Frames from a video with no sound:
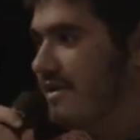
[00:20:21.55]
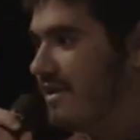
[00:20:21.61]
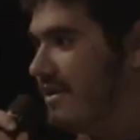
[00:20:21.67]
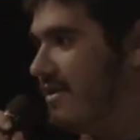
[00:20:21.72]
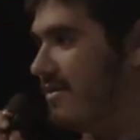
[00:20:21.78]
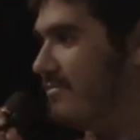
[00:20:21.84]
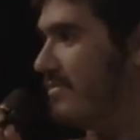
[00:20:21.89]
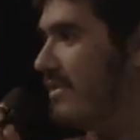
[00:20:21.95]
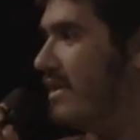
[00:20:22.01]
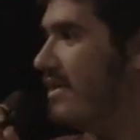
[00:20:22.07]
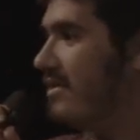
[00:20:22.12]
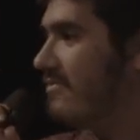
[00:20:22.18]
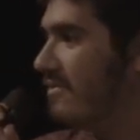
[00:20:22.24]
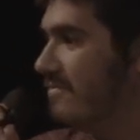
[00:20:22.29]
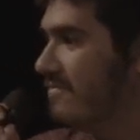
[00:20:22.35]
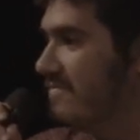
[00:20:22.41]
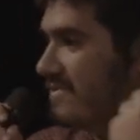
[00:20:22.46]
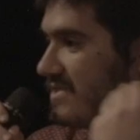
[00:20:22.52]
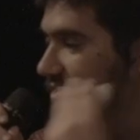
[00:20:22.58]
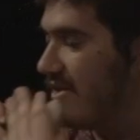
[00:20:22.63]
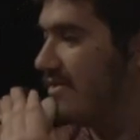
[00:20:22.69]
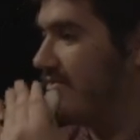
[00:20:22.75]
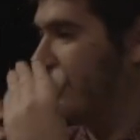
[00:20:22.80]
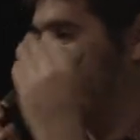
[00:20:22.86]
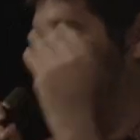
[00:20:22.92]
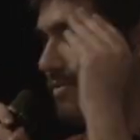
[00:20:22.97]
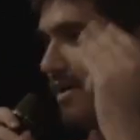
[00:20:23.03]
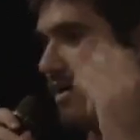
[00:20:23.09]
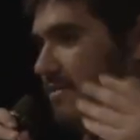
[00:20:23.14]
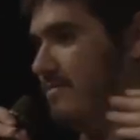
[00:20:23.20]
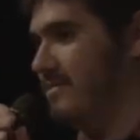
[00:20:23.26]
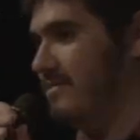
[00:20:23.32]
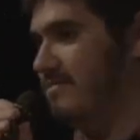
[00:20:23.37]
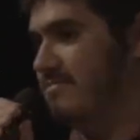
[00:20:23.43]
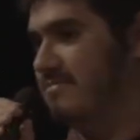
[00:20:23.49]
came from solving
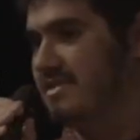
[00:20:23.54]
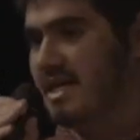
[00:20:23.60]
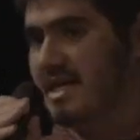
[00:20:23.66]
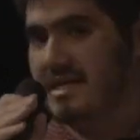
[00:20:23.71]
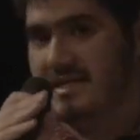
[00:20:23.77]
problems